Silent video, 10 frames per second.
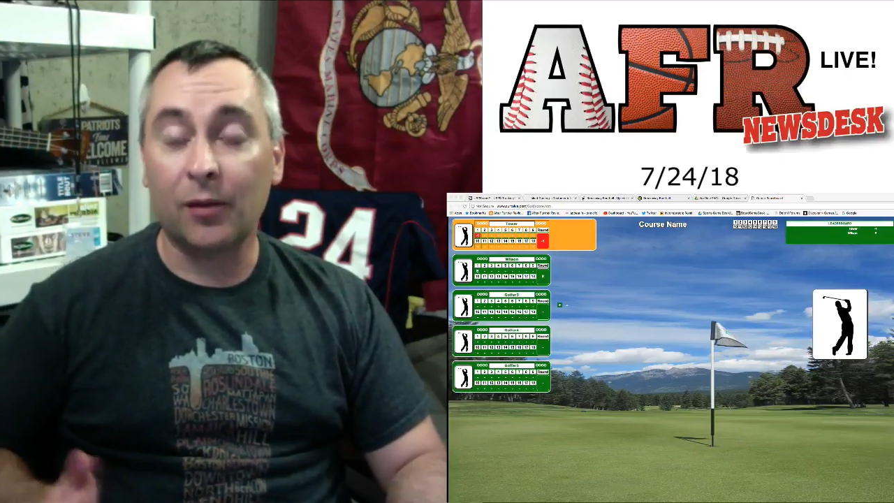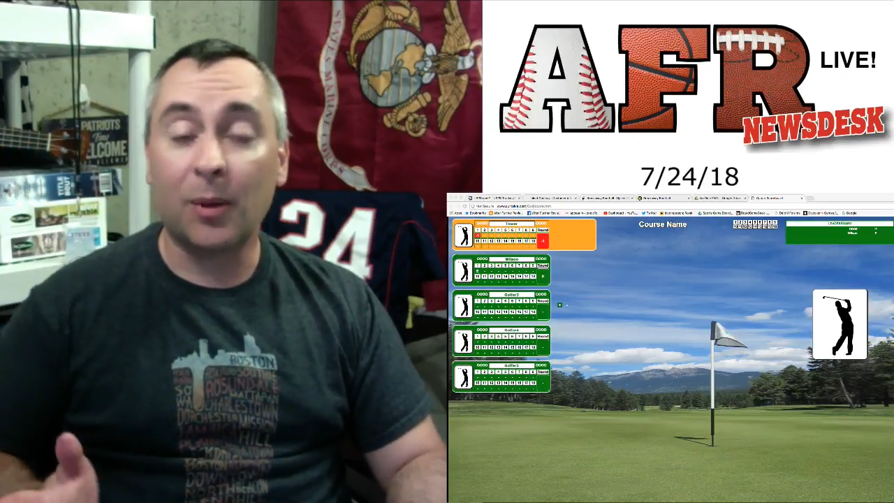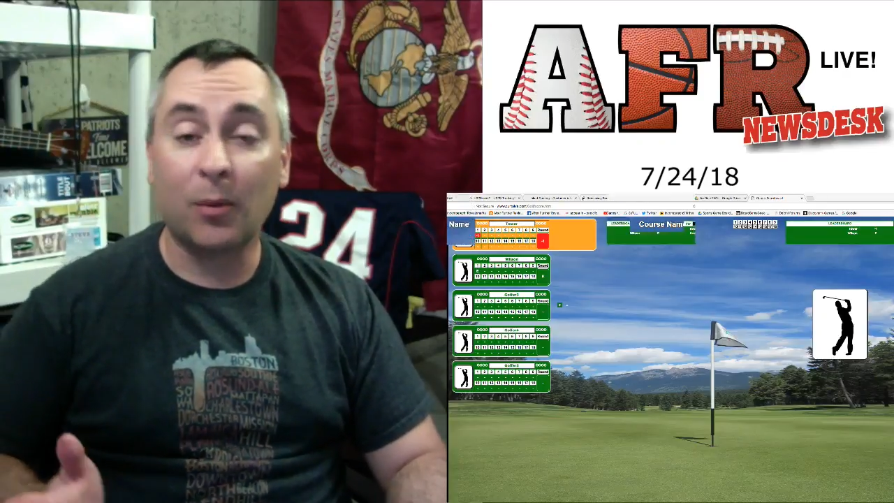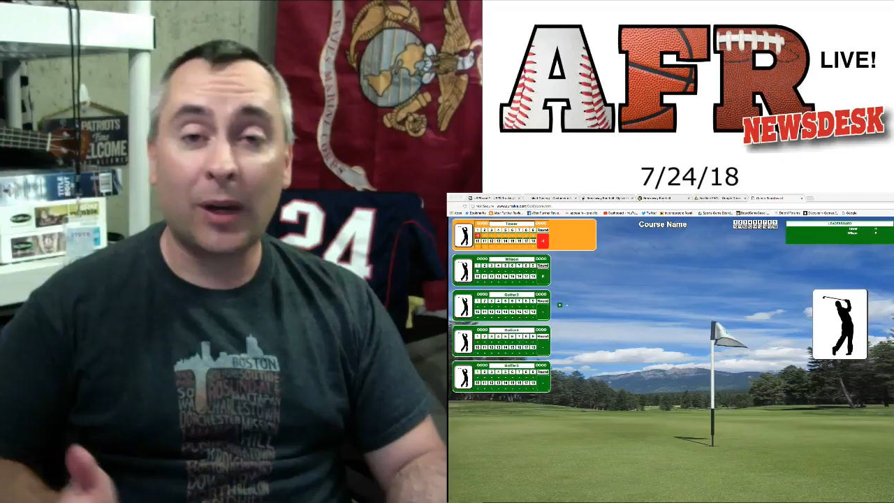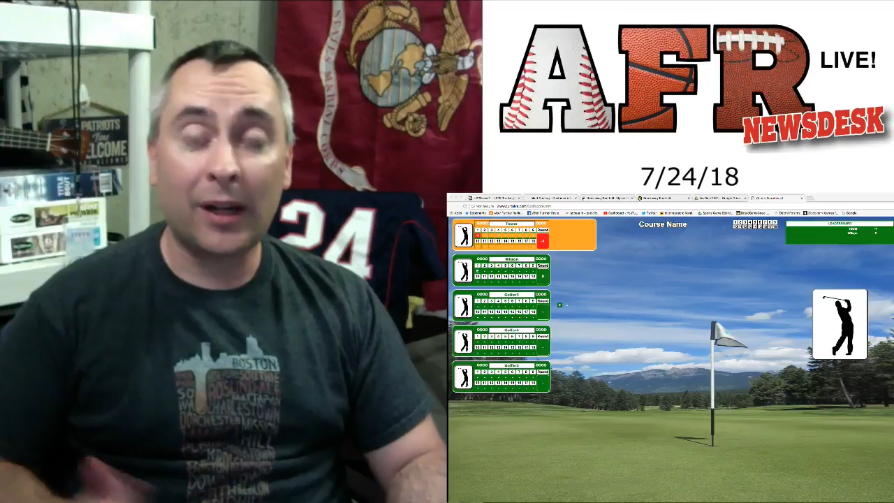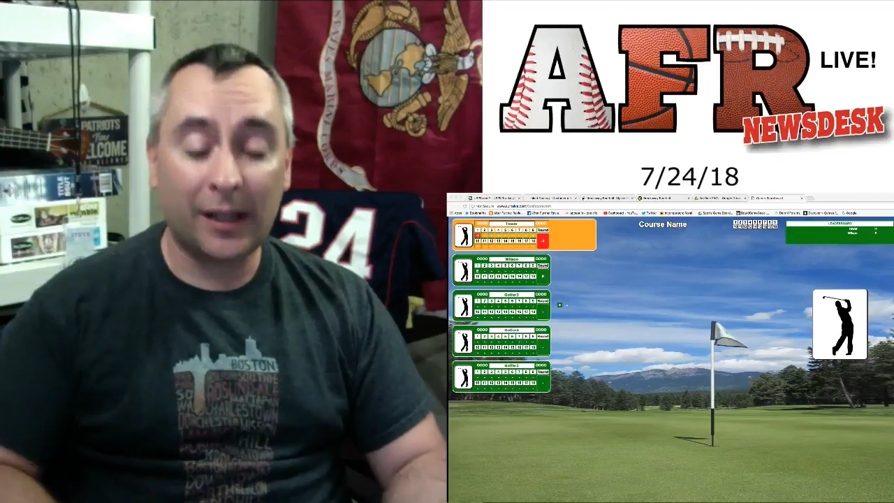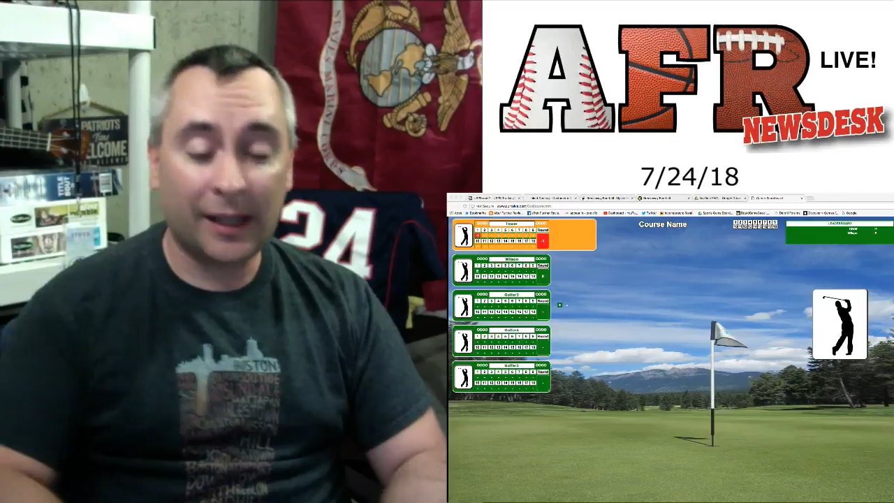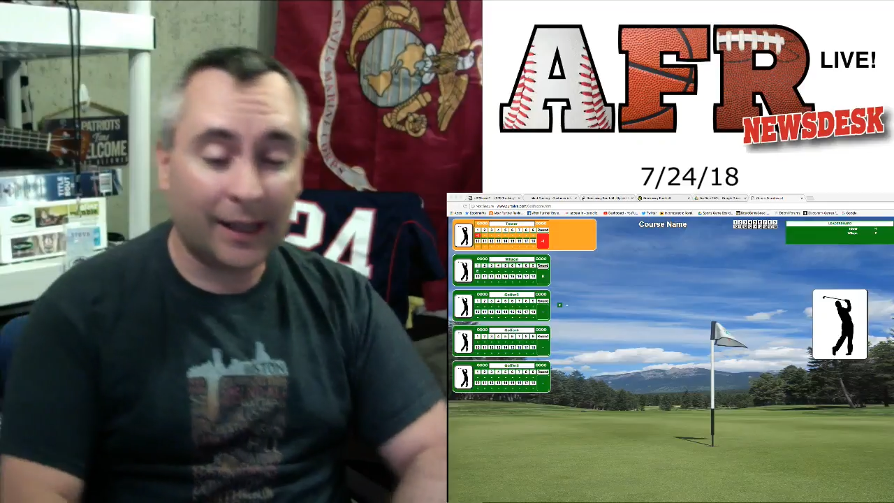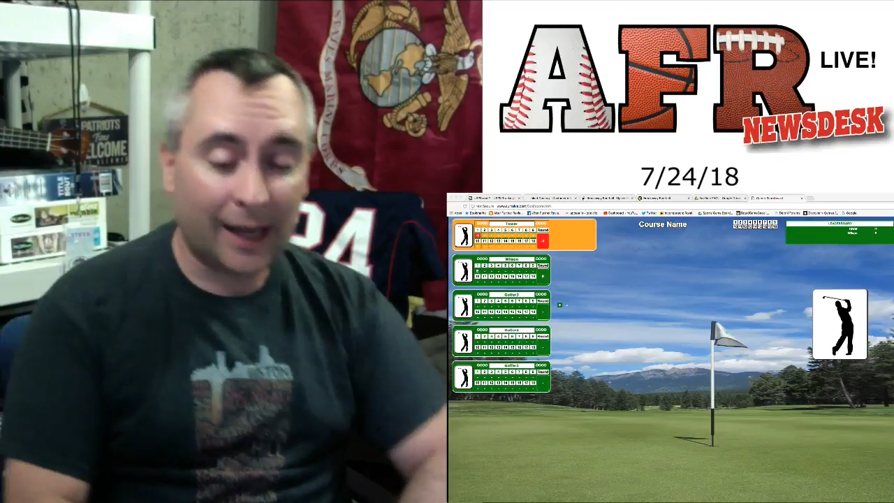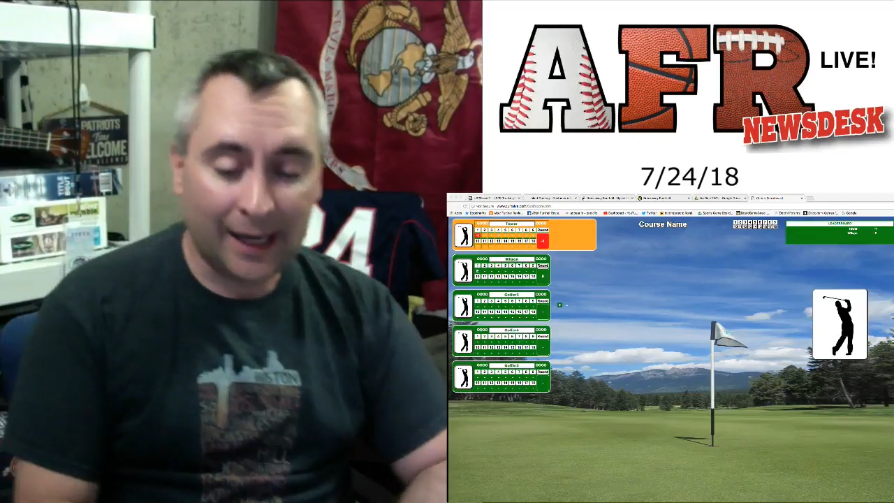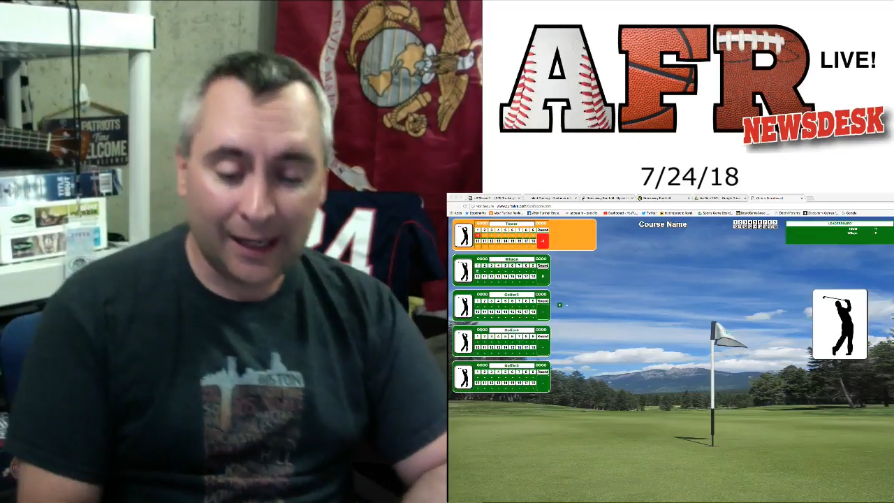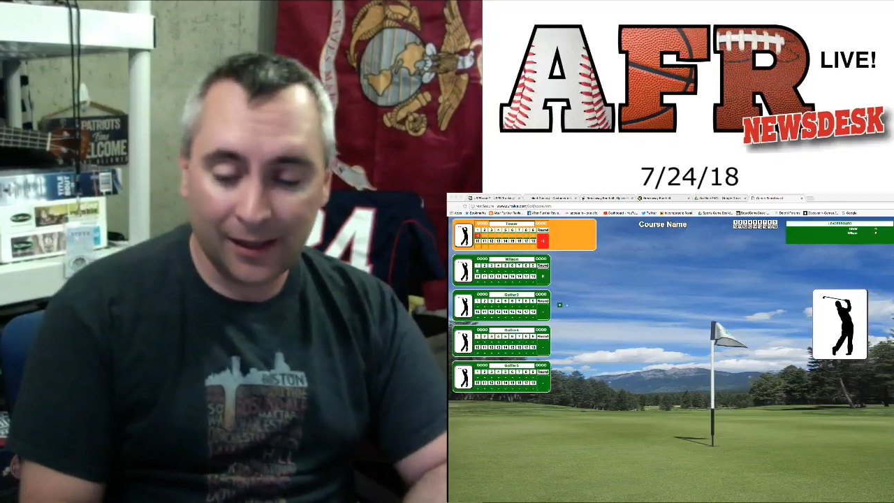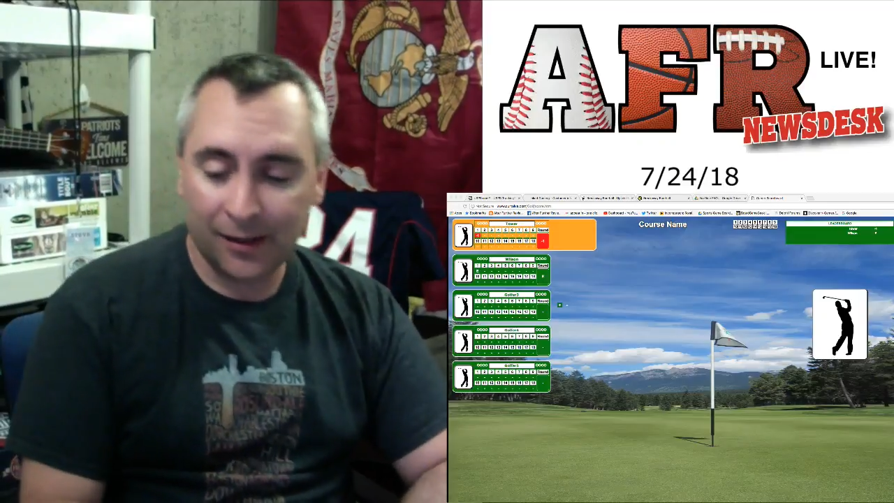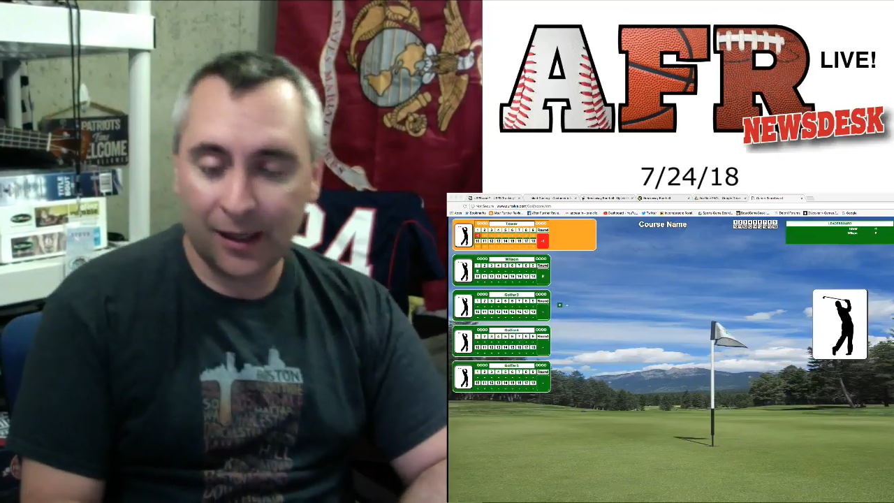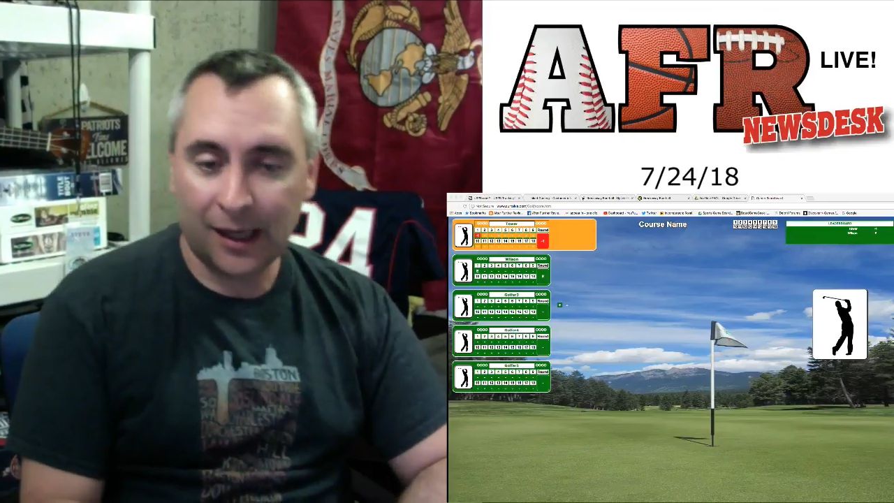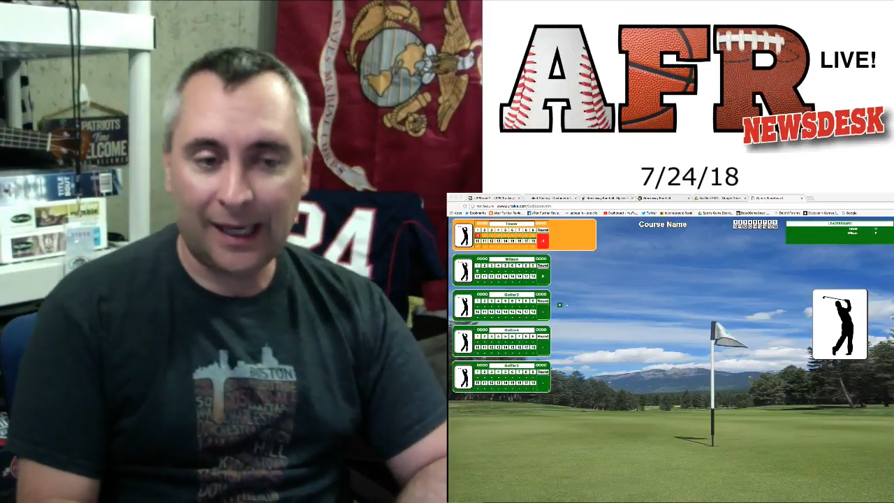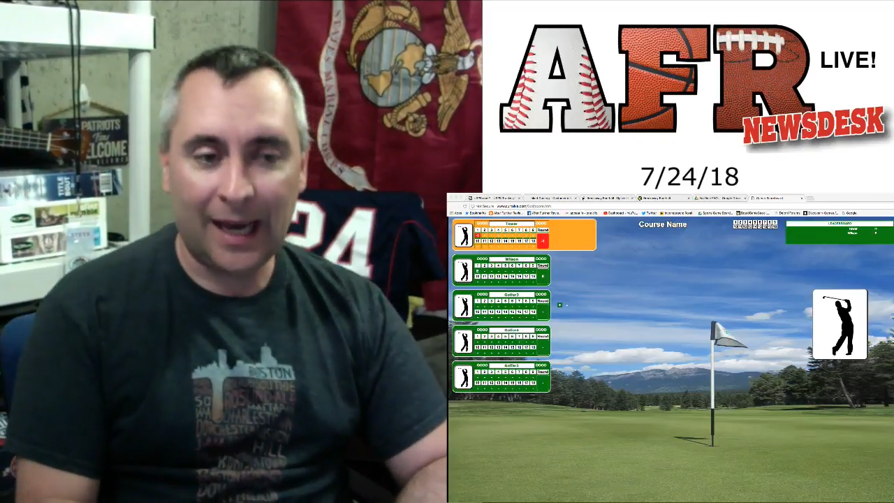you've been waiting to get a